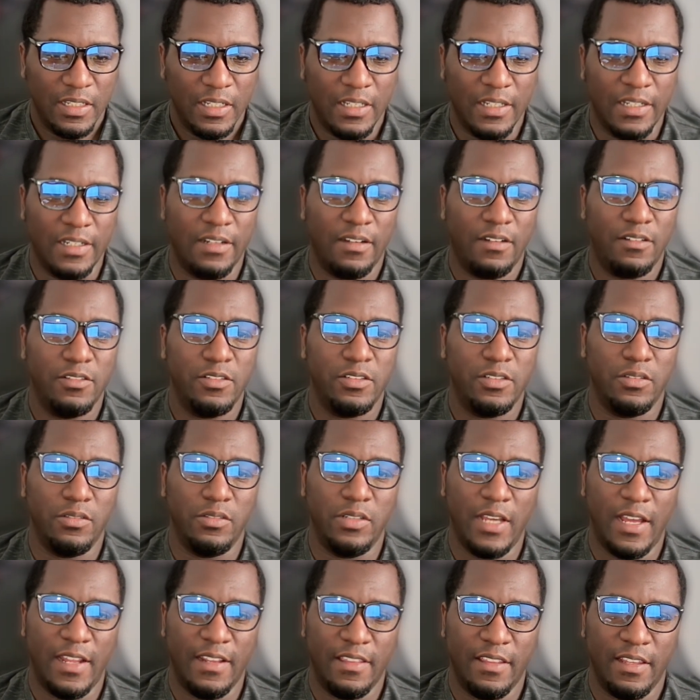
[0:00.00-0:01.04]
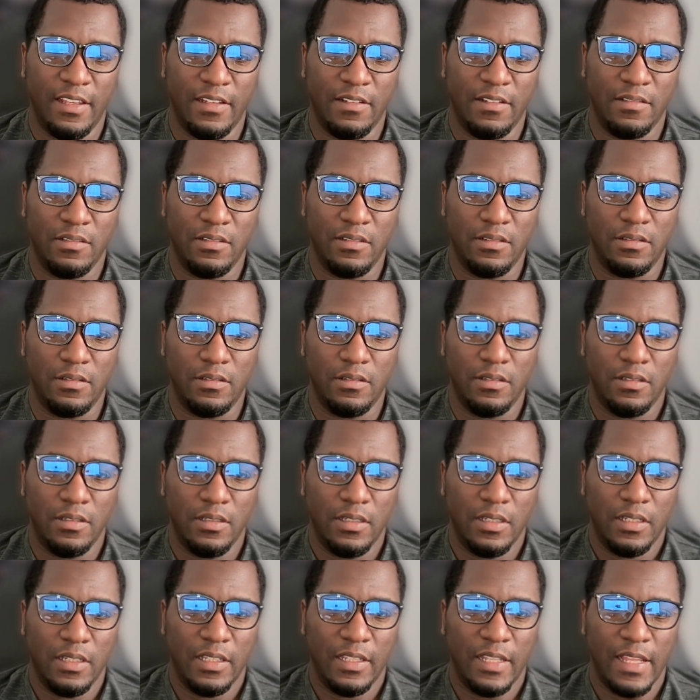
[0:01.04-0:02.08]
And also, you gotta think,
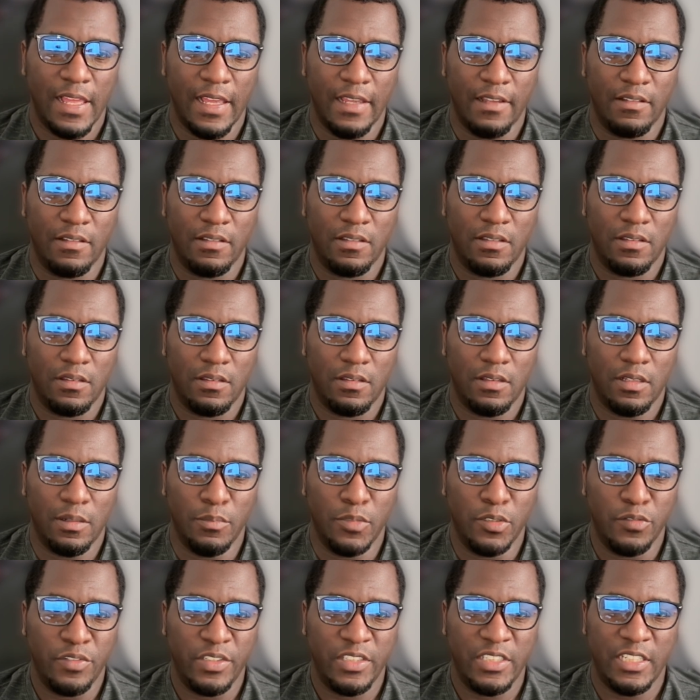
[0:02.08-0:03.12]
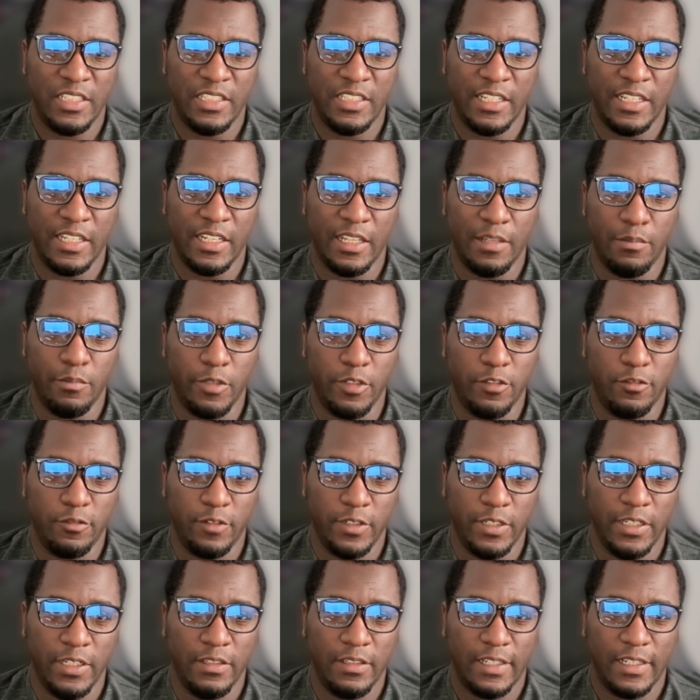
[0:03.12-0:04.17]
like, the movies he did in
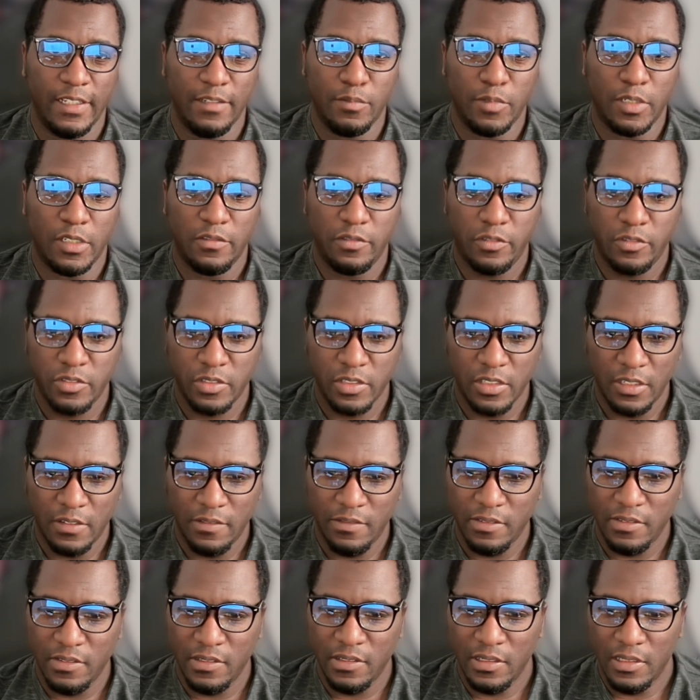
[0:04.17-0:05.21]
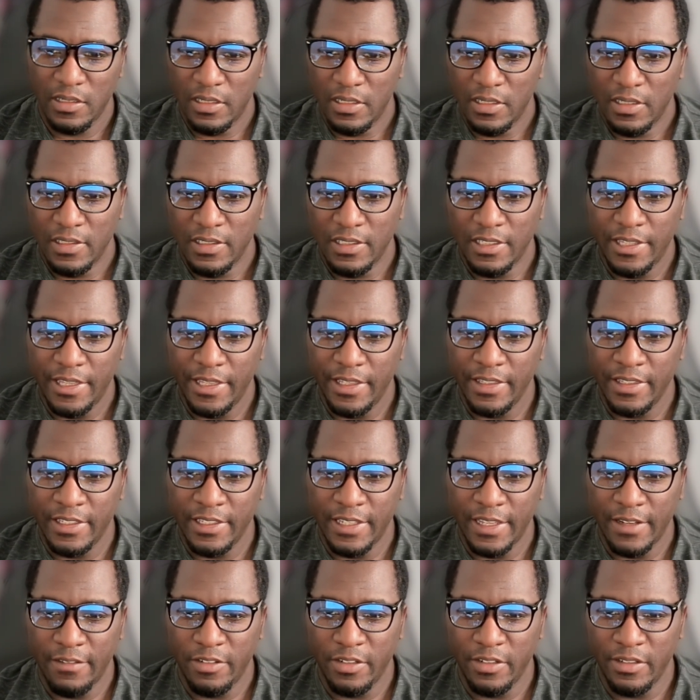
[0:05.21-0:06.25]
between, like, Marvel stuff,
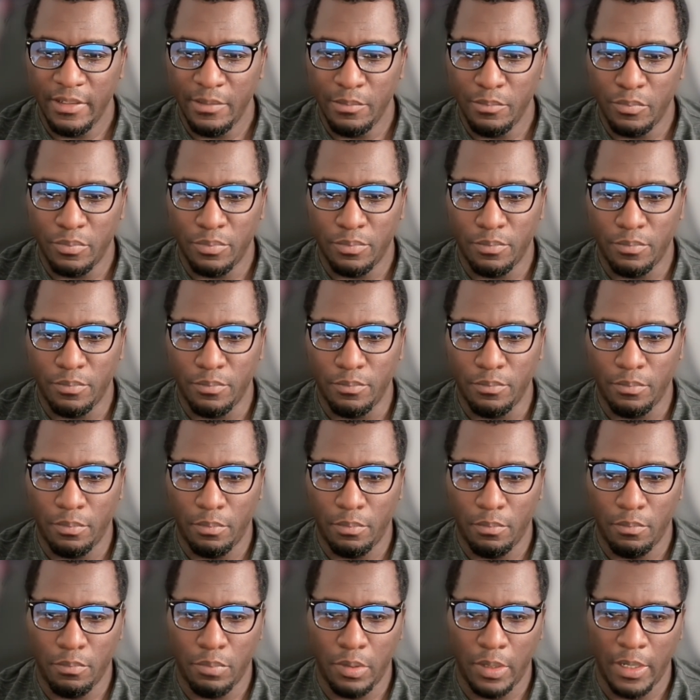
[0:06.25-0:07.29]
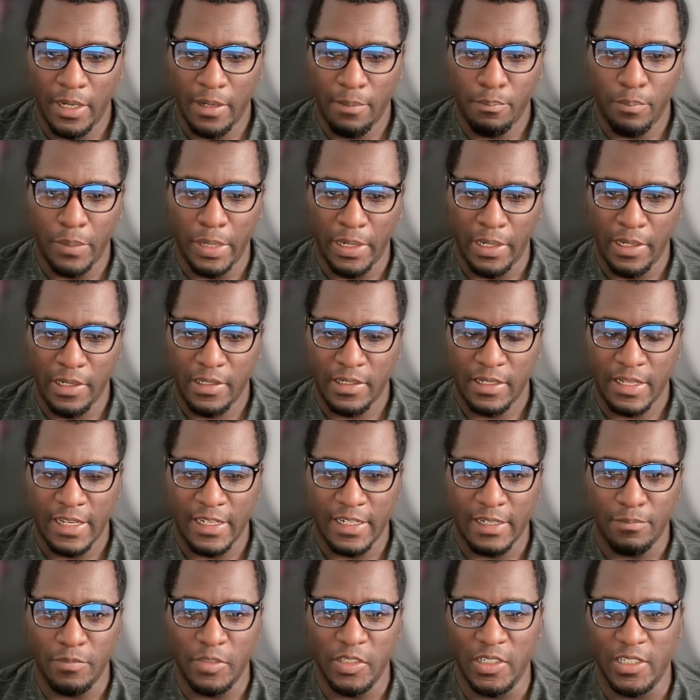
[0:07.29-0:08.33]
did they really break bank?
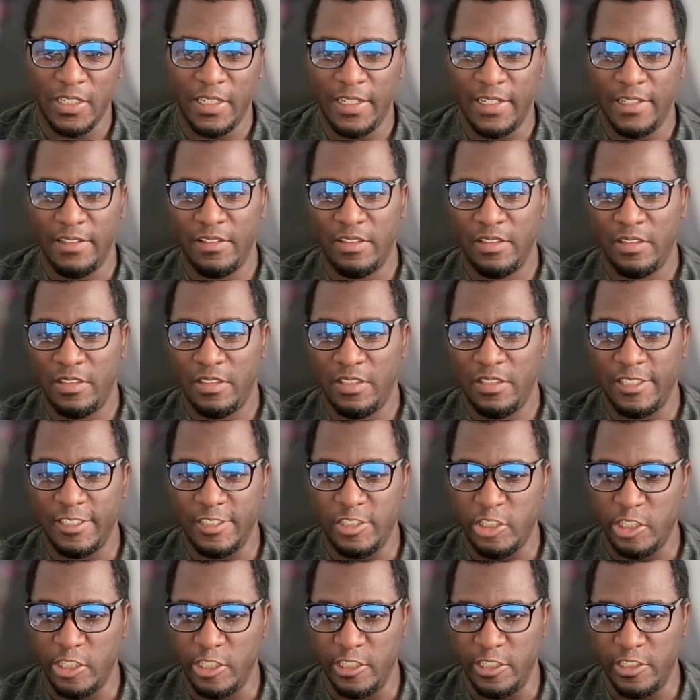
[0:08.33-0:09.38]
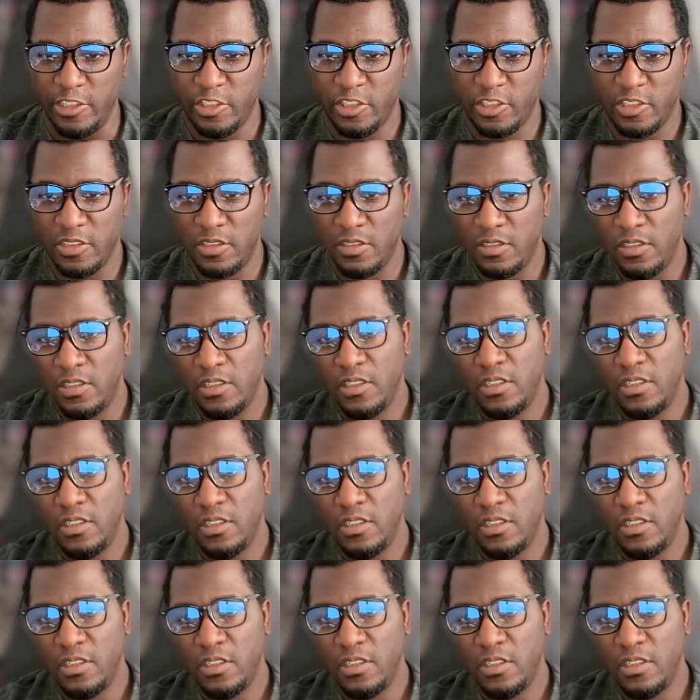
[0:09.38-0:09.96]
Like, I'm looking at The Judge.